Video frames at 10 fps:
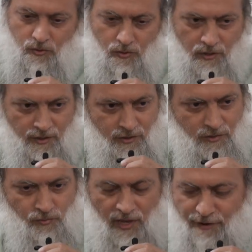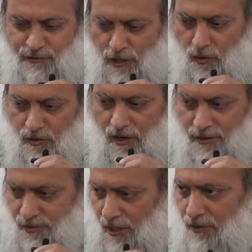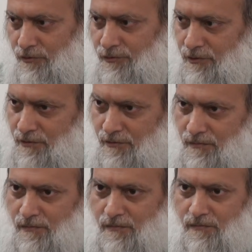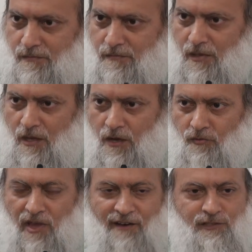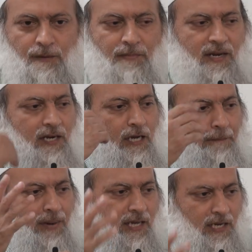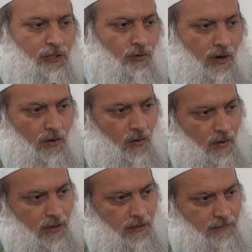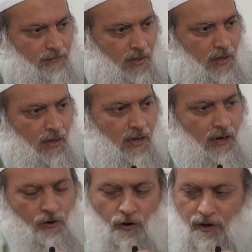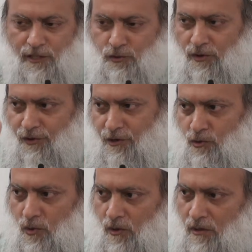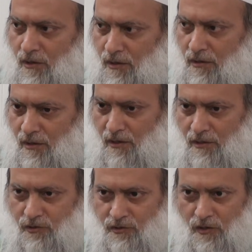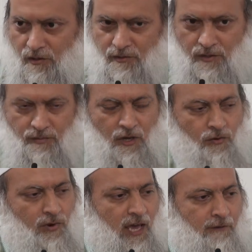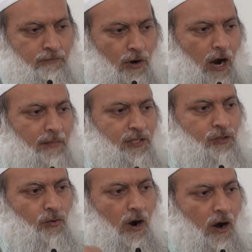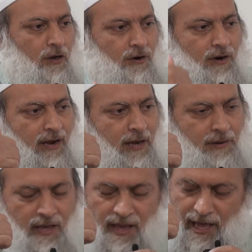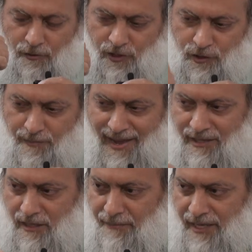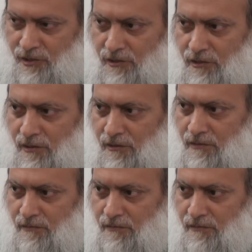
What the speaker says: Rasulullah, we have sold ourselves. We have submitted completely to our Lord in accordance with Rasulullah. We have promised to honor and respect the Messenger.